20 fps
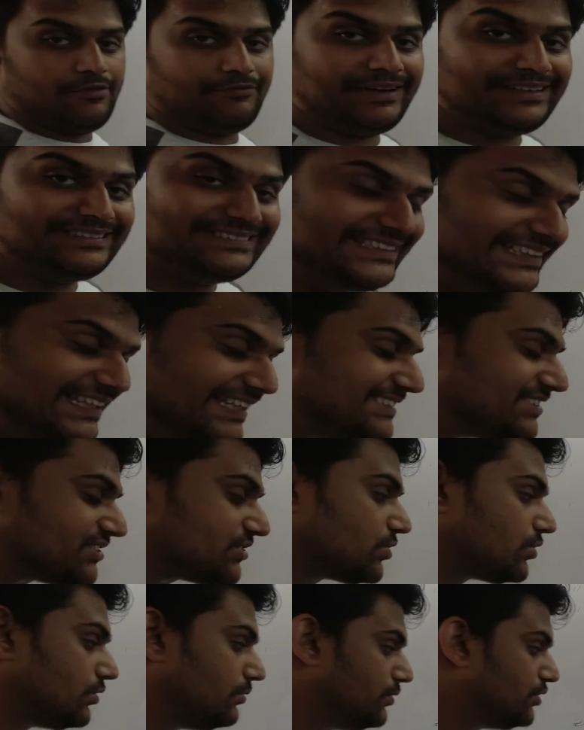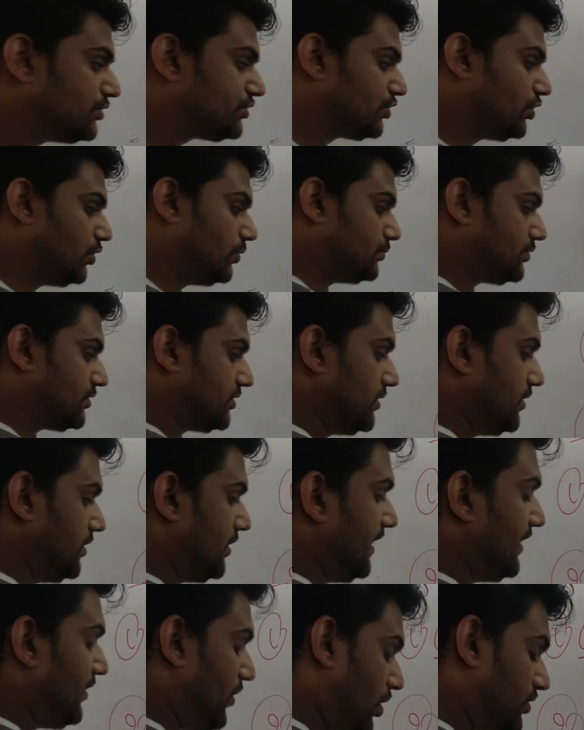when these chromosomes
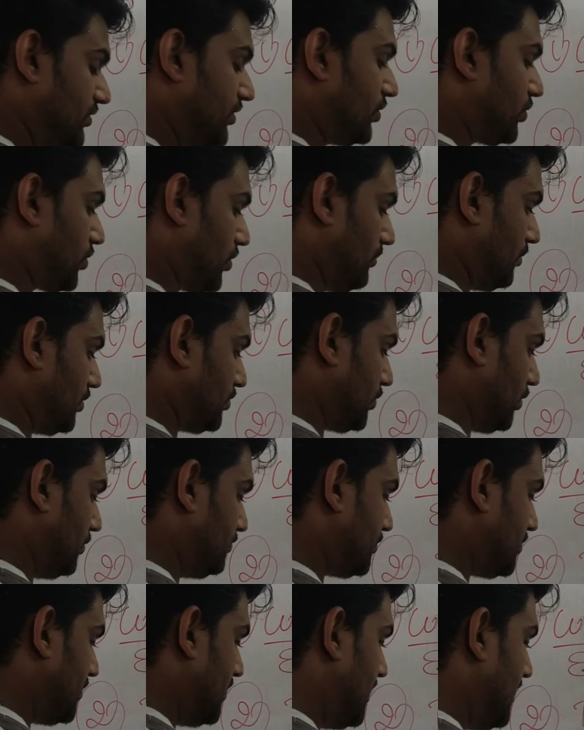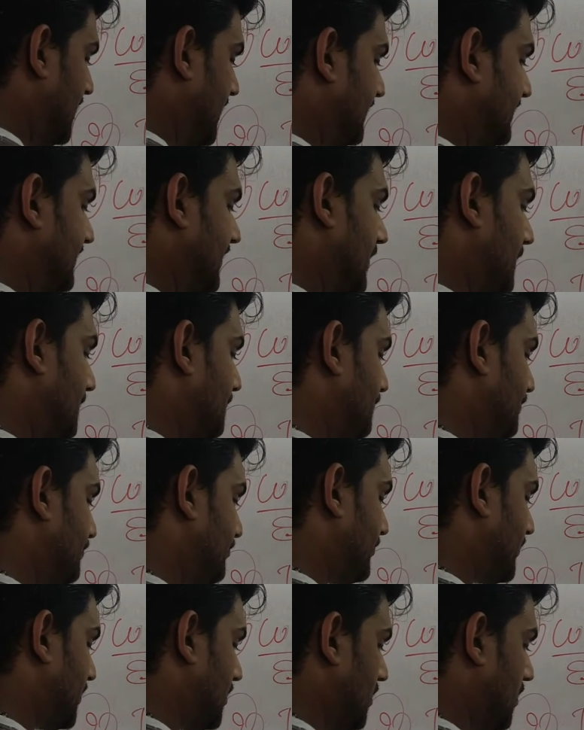on the chromosomes, the
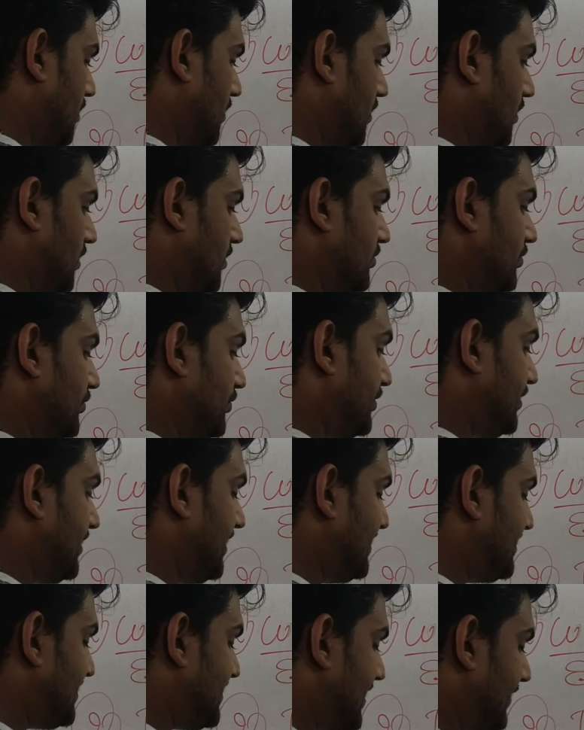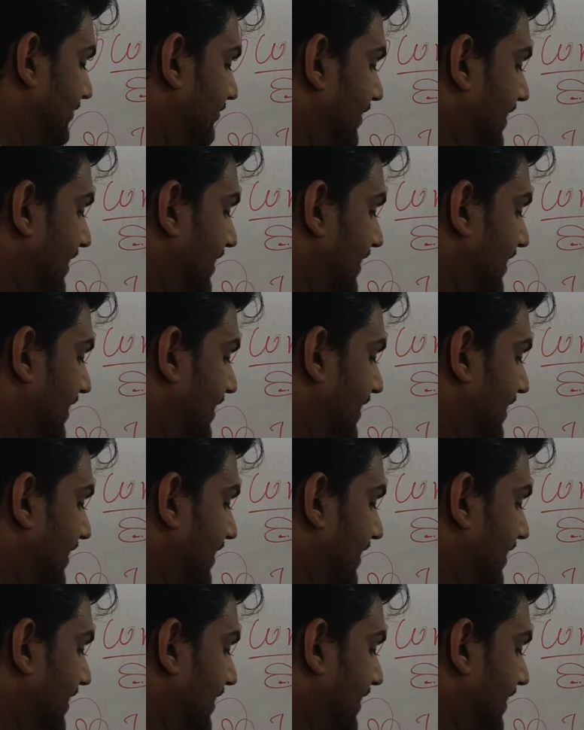genes are